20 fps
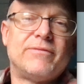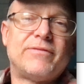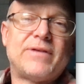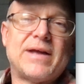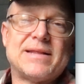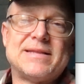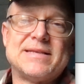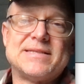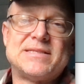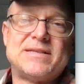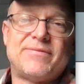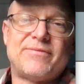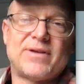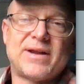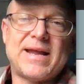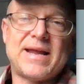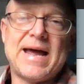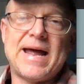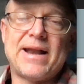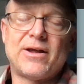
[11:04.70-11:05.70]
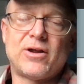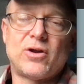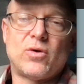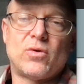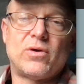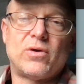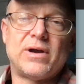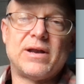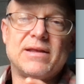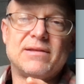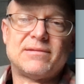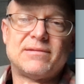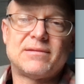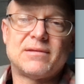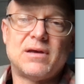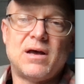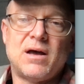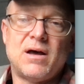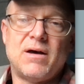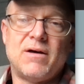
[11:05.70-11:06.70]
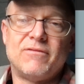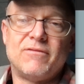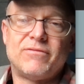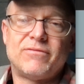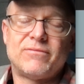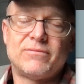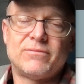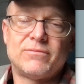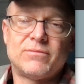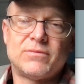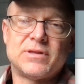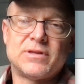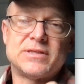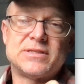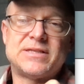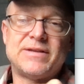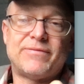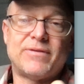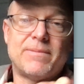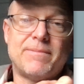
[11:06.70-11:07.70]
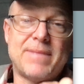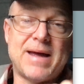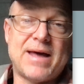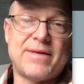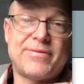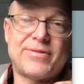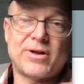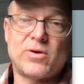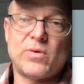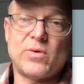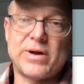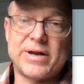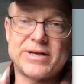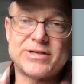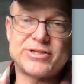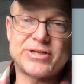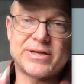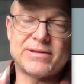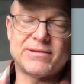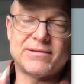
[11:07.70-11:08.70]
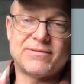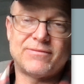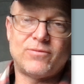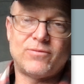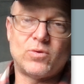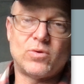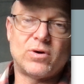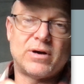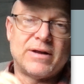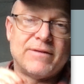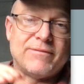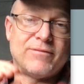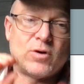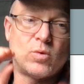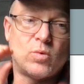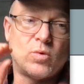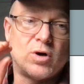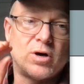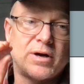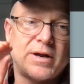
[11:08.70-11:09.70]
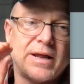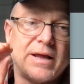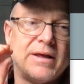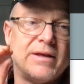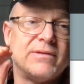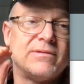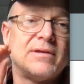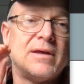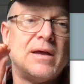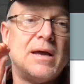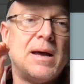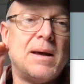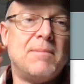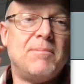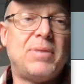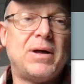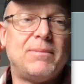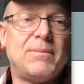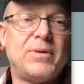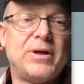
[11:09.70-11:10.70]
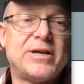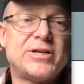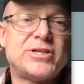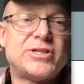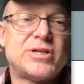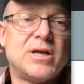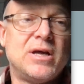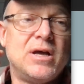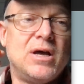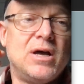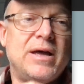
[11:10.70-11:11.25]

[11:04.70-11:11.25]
got these different categories of these different math equations for if your work is published,